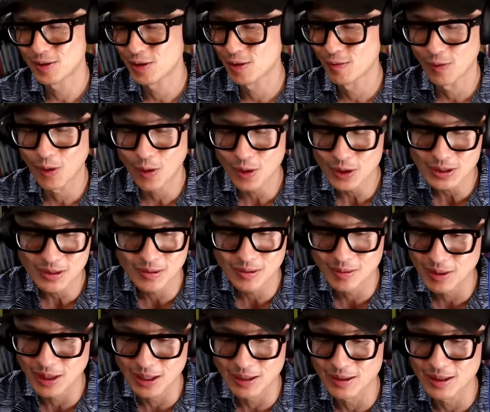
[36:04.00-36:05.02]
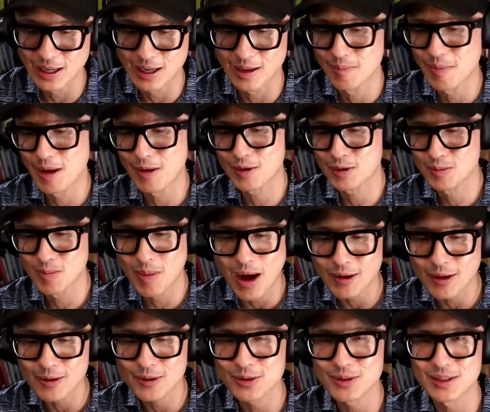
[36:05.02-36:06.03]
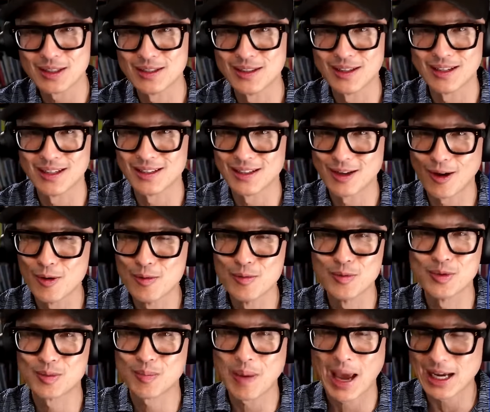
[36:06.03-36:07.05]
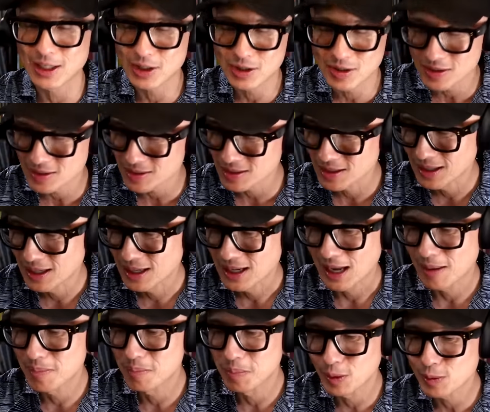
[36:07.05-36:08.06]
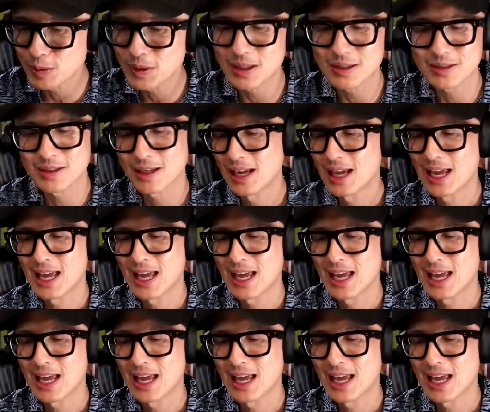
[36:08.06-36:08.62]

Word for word: divorced and, and marries models and, and owns pageants and buildings.